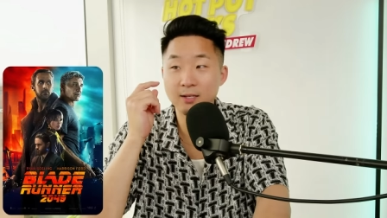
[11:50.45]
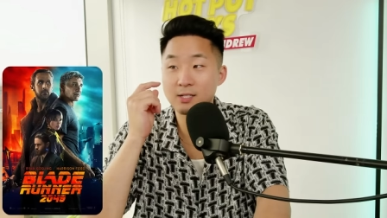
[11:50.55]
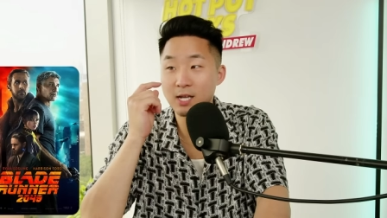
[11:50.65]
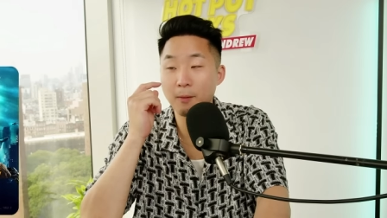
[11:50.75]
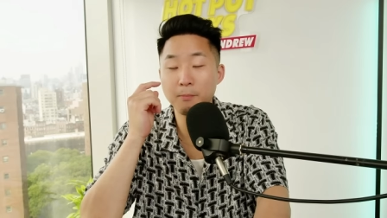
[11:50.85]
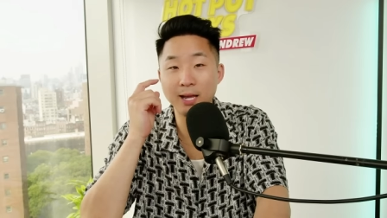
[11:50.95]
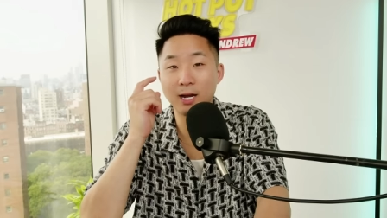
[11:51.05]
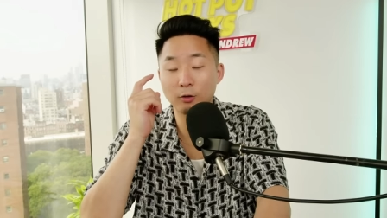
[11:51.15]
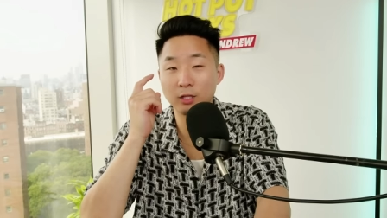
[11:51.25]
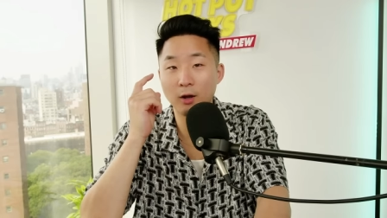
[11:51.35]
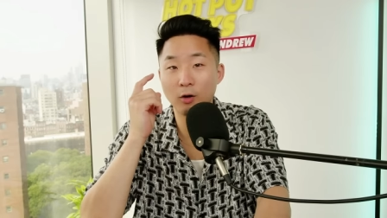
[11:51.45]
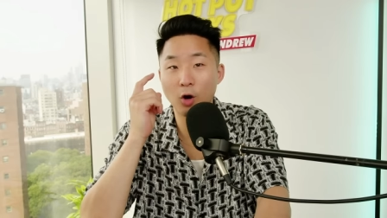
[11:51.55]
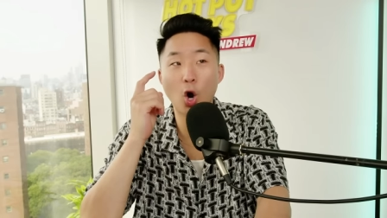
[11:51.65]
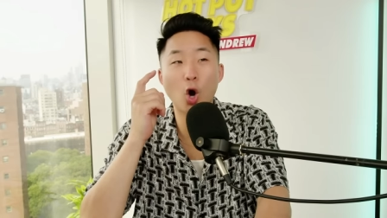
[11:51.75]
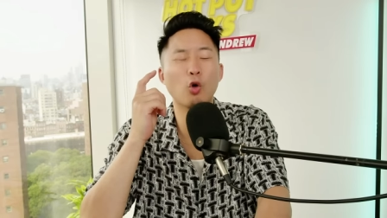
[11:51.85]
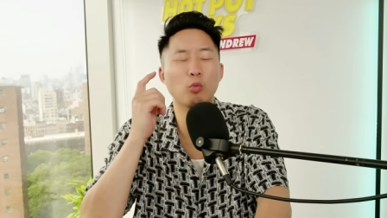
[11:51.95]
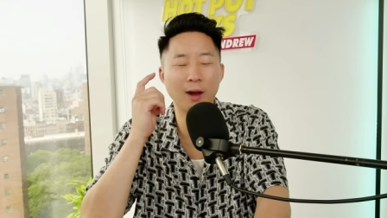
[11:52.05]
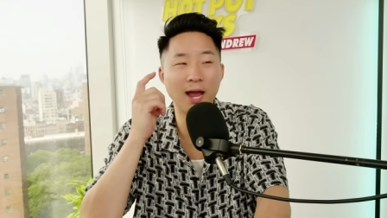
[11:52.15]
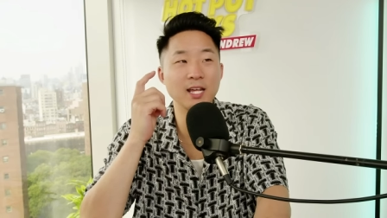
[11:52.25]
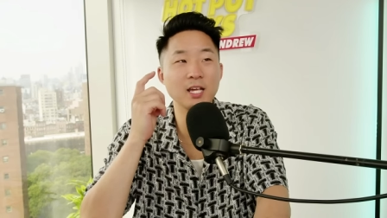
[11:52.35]
some men out there are
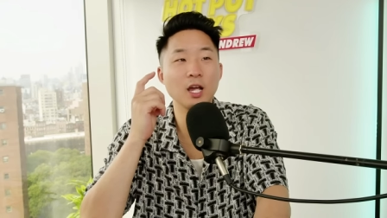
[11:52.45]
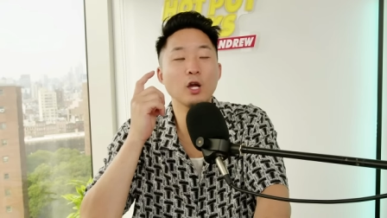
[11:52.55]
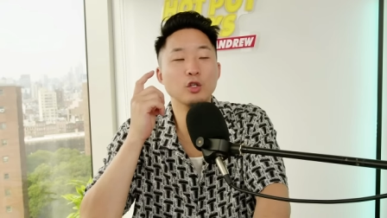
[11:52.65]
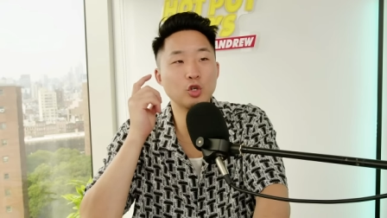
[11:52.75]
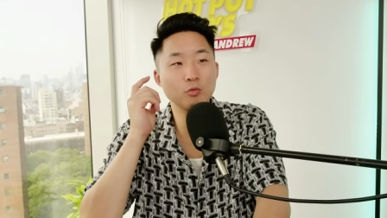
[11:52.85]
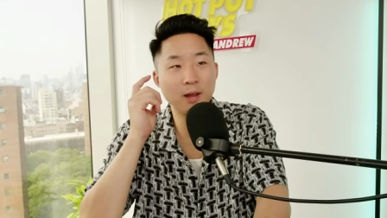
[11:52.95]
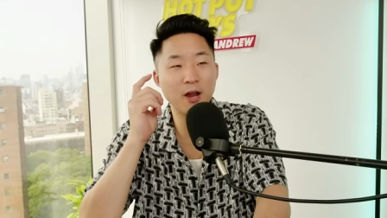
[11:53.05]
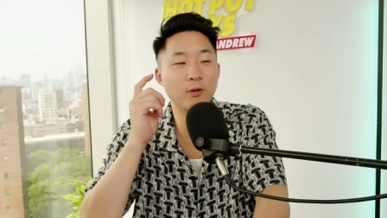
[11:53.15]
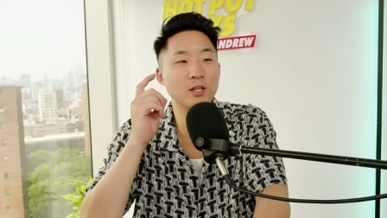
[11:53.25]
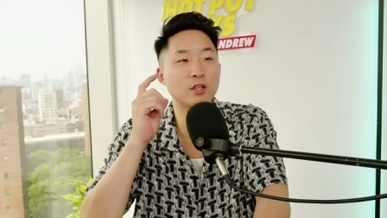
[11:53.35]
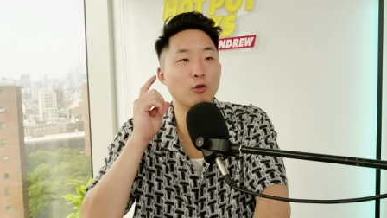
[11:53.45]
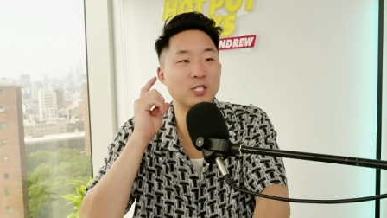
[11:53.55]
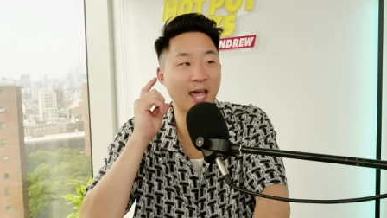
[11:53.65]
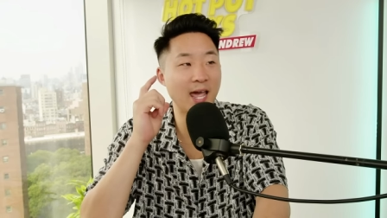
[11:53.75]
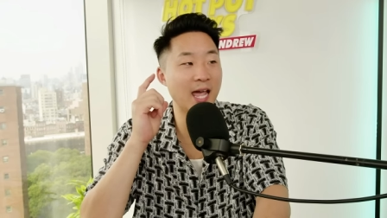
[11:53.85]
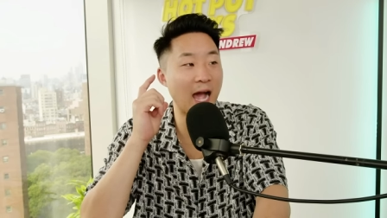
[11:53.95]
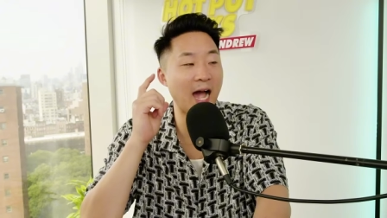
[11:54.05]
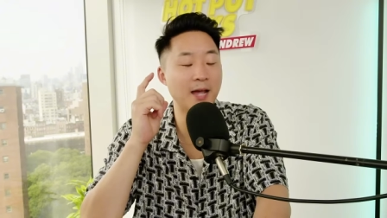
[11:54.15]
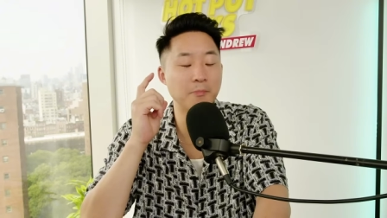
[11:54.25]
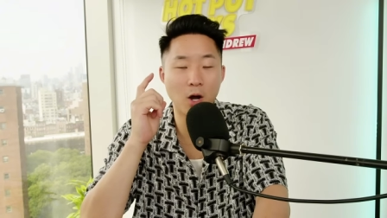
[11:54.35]
ready to marry those
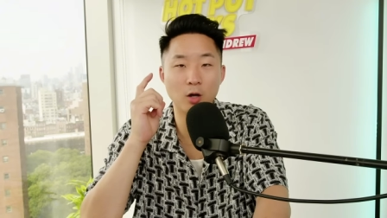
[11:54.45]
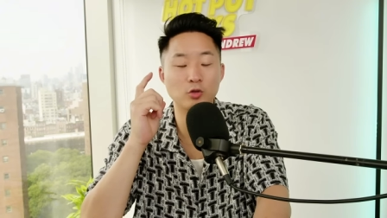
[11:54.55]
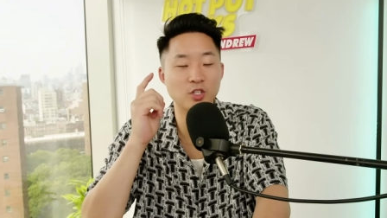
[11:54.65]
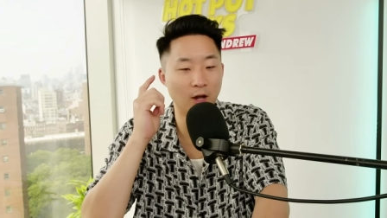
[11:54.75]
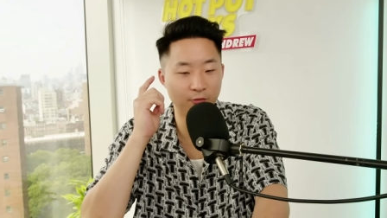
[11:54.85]
AI models off